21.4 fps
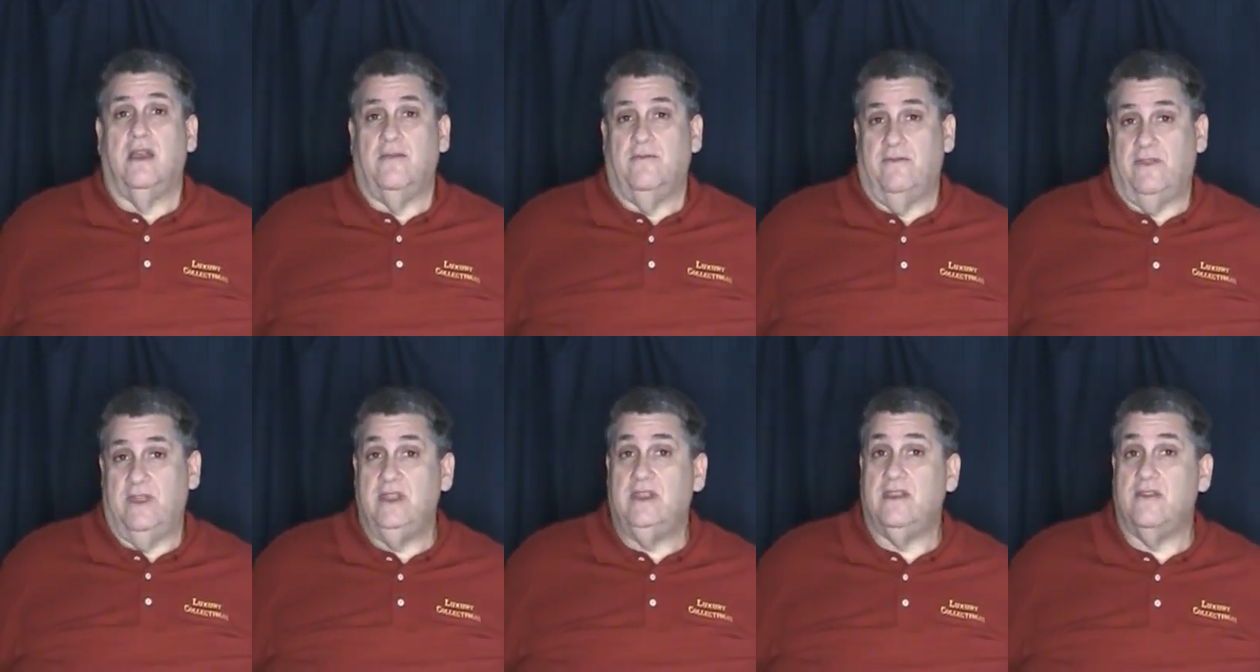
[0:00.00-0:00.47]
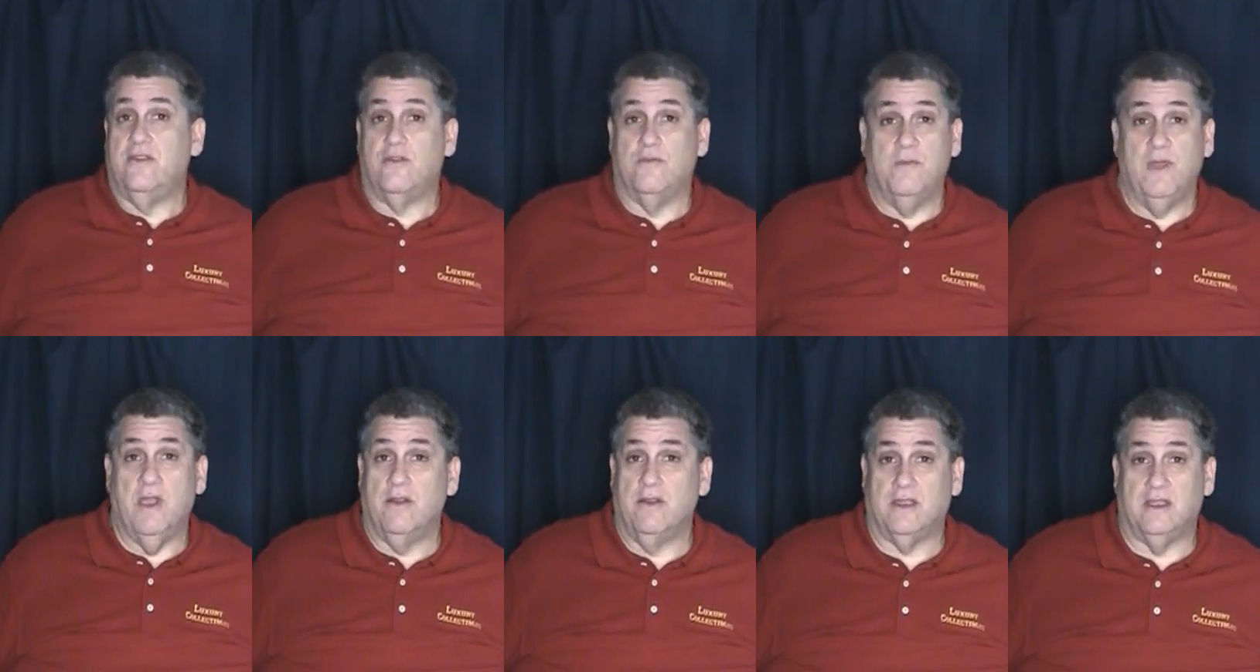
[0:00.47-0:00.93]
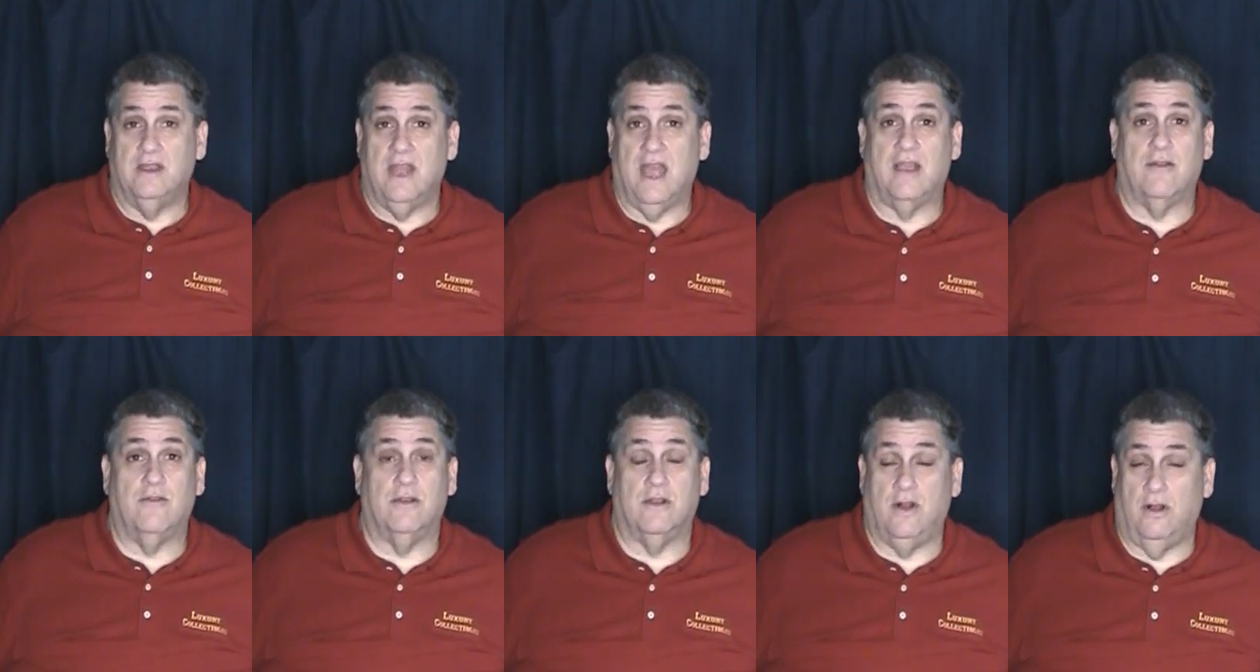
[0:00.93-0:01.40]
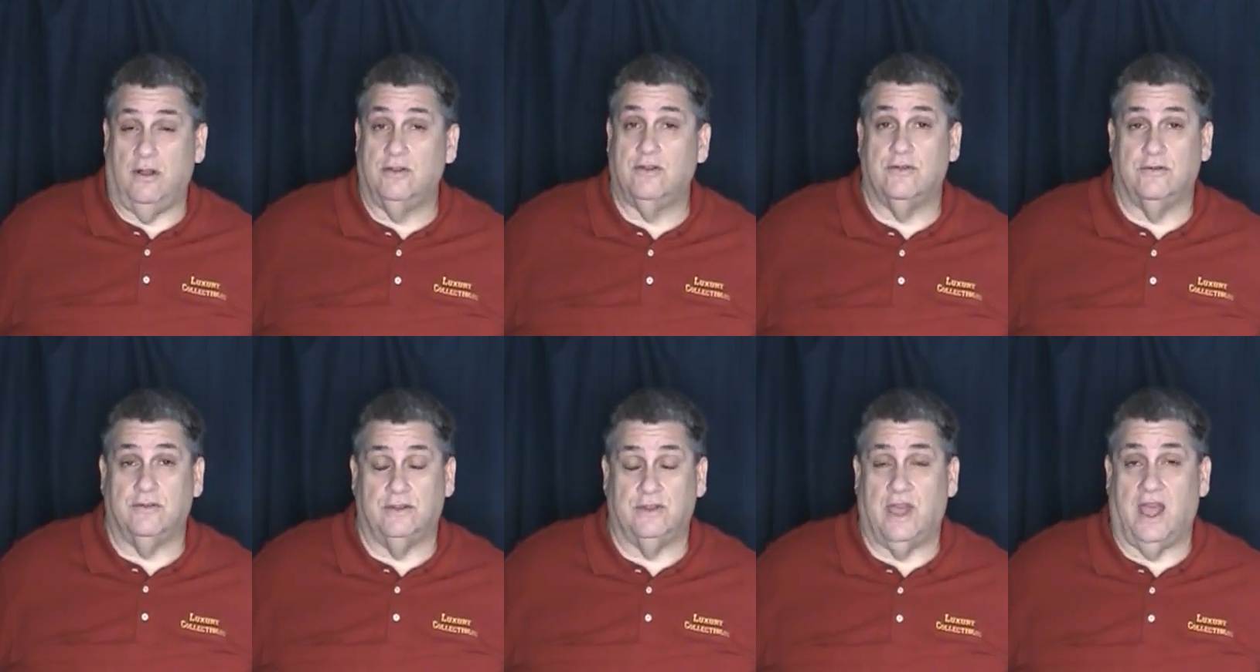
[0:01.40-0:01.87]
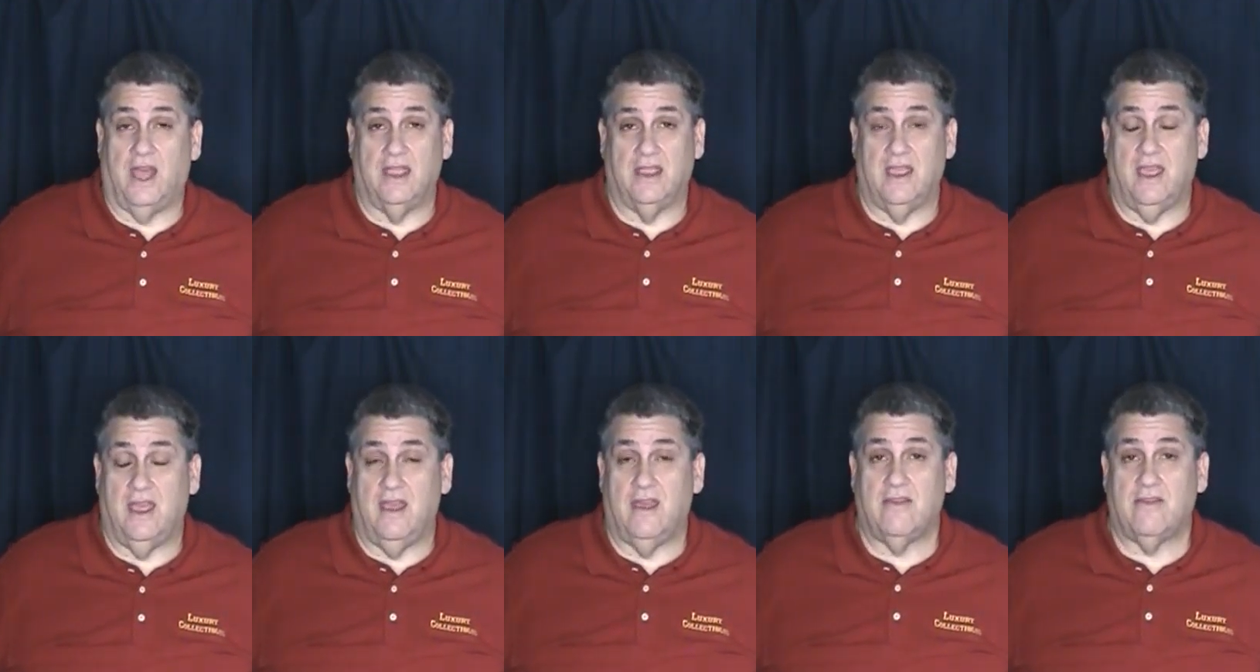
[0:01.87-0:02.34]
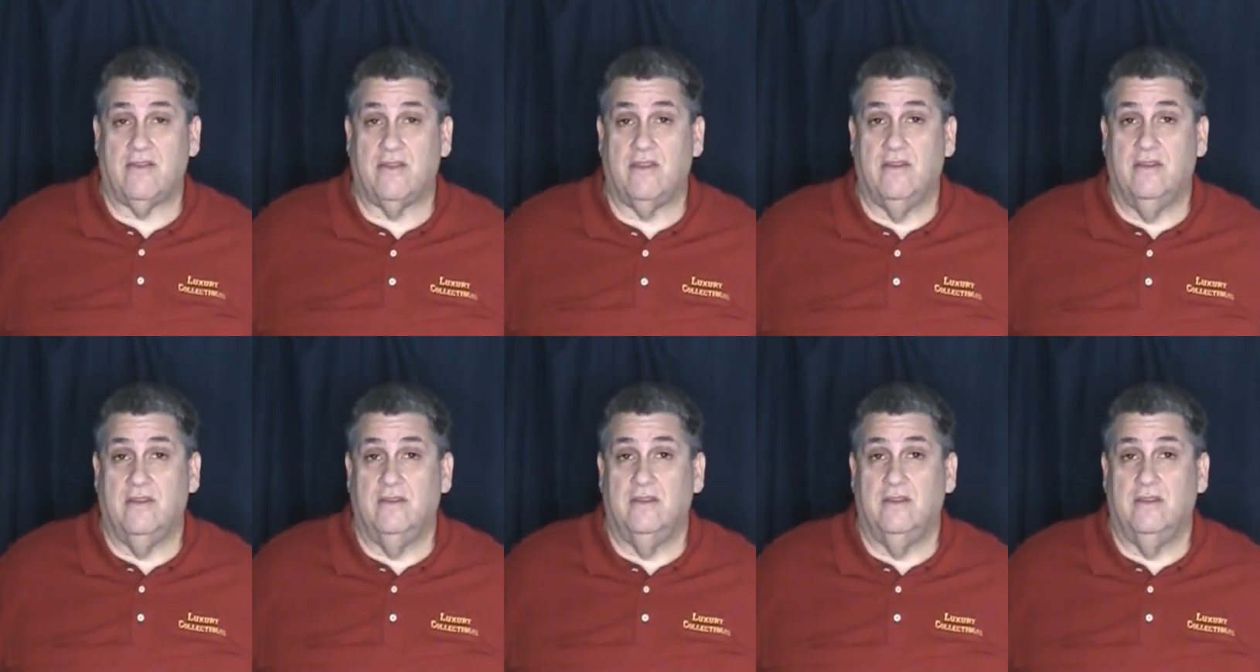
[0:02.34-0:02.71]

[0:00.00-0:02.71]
vintage American agricultural die-cast,